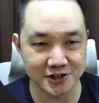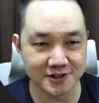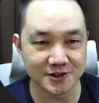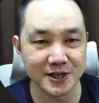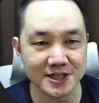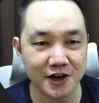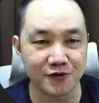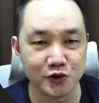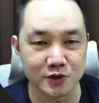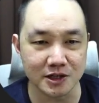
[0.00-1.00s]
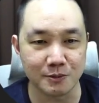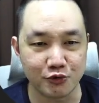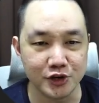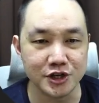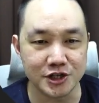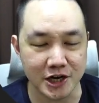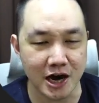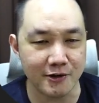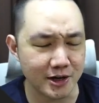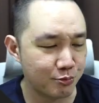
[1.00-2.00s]
So instead of using a
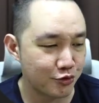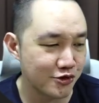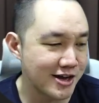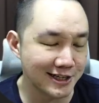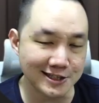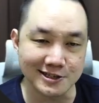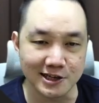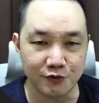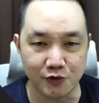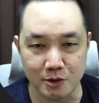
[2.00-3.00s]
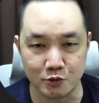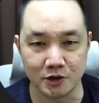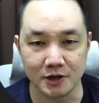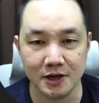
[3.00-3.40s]
generic, pre-existing framework,